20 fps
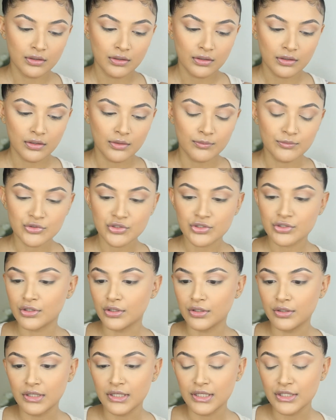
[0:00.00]
and I'm just
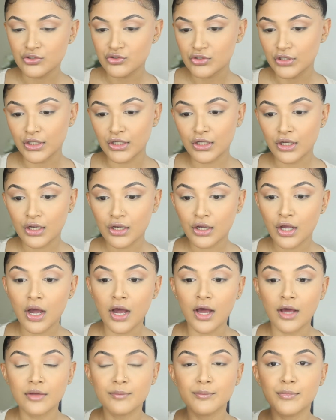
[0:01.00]
going to literally
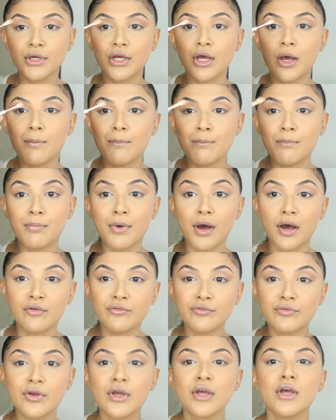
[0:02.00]
cut but
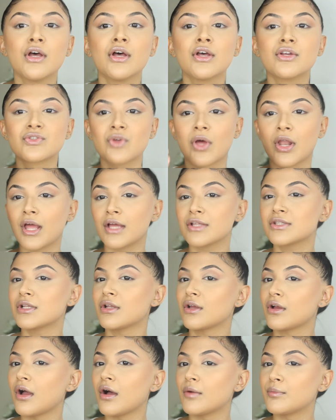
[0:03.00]
above, so I like to
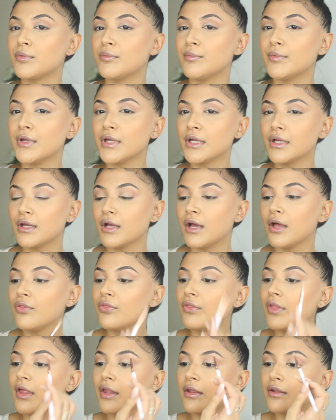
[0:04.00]
look up a bit
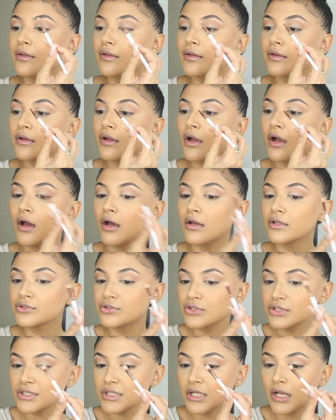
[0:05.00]
and then cut
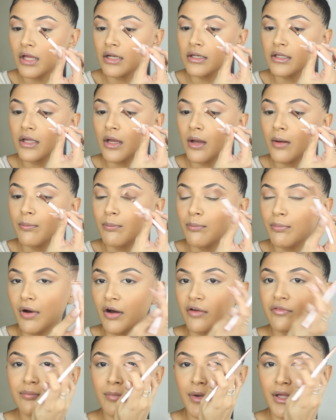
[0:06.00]
just slightly
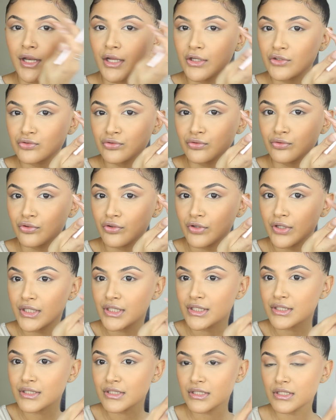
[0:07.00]
above my natural
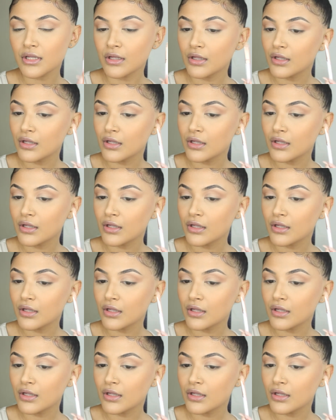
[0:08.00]
crease,